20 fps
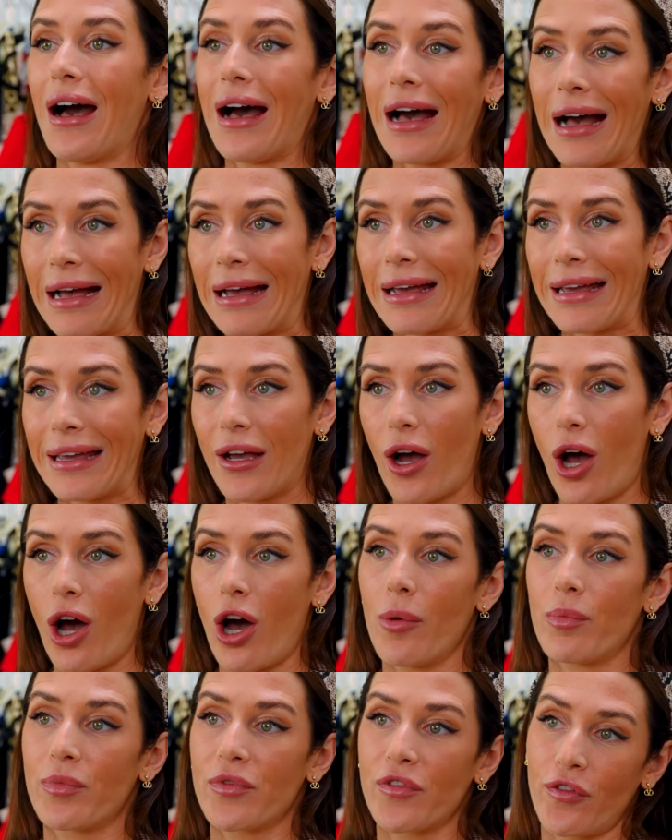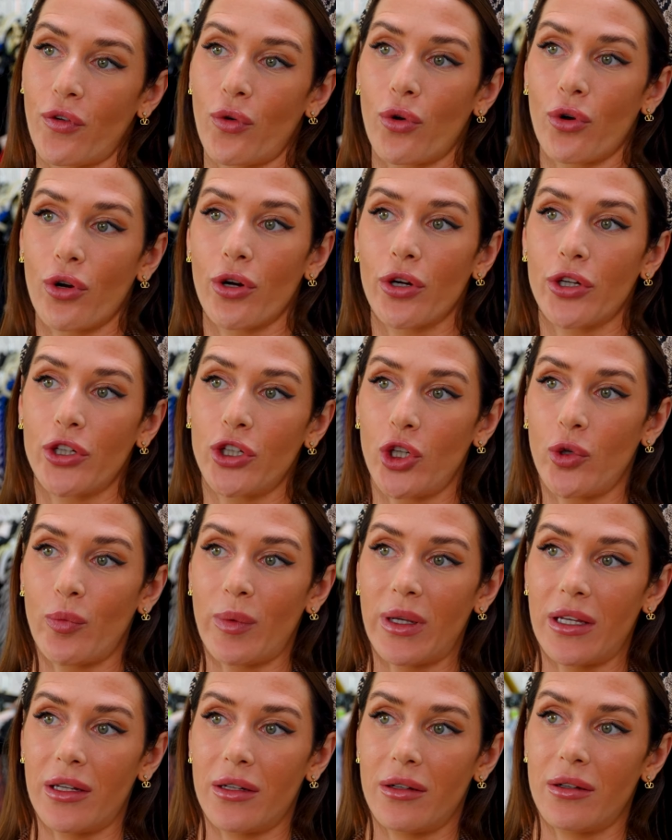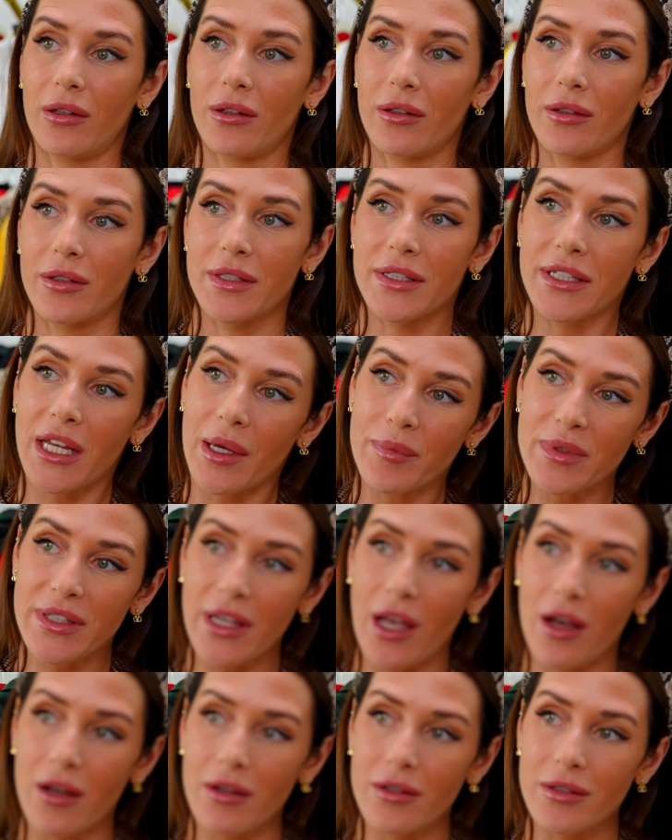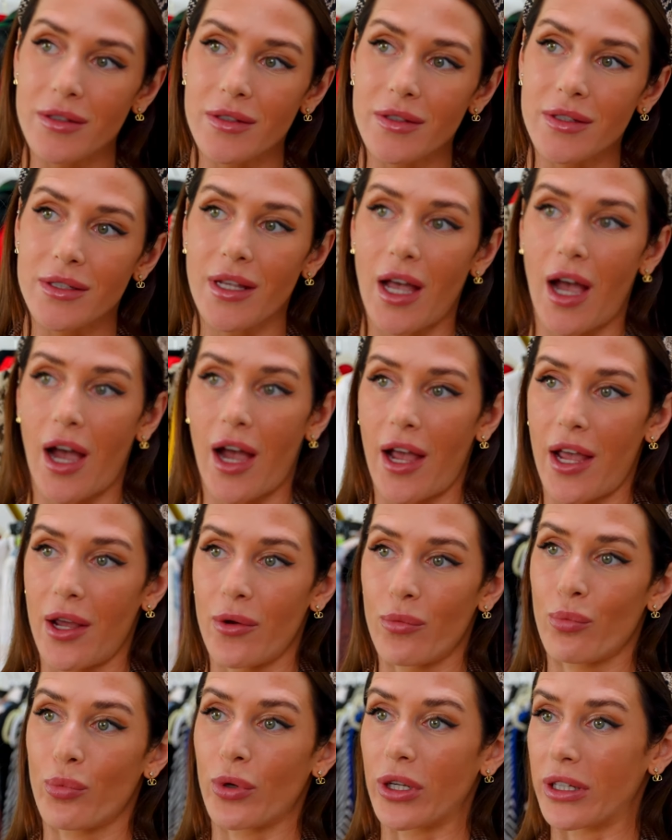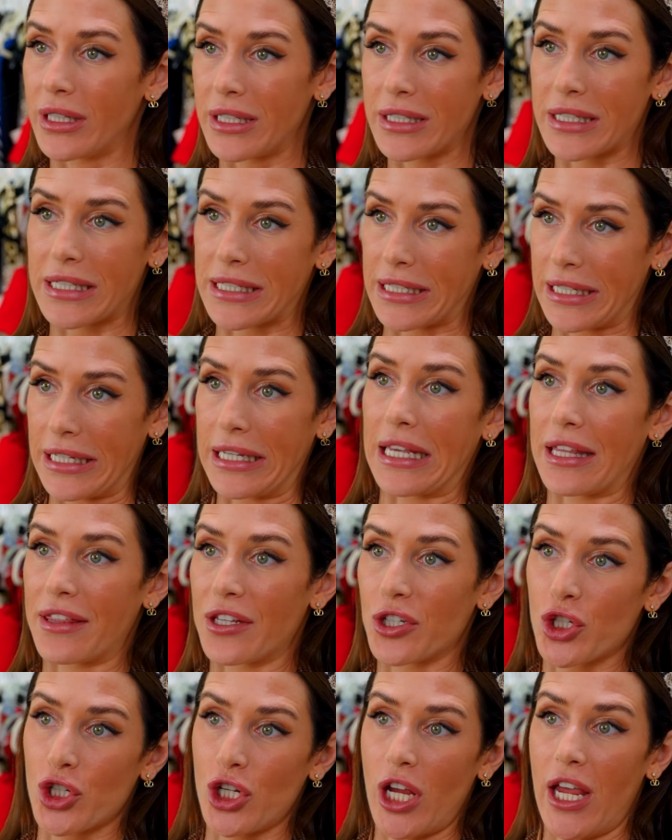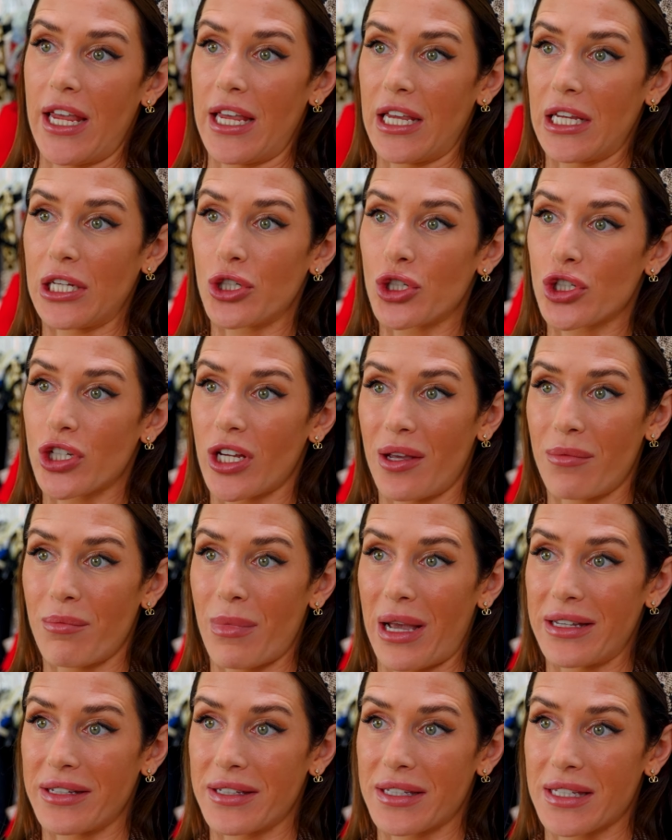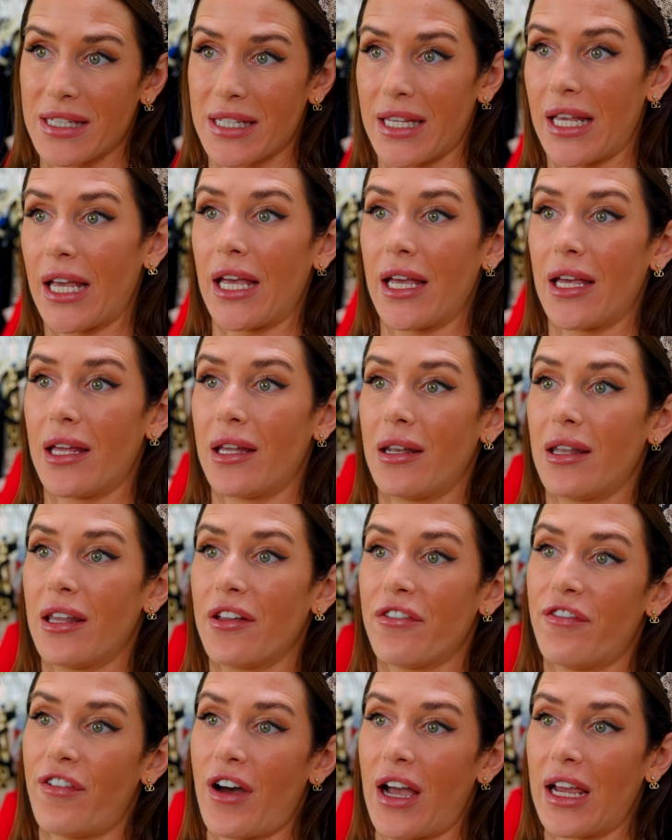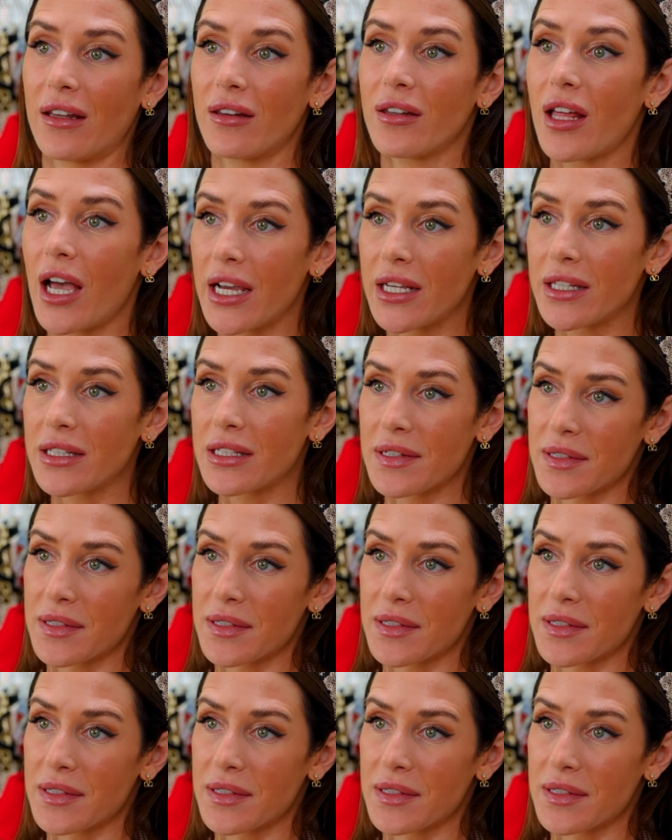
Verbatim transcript: I opt for human stem cells. I really see the change in my skin. The fine lines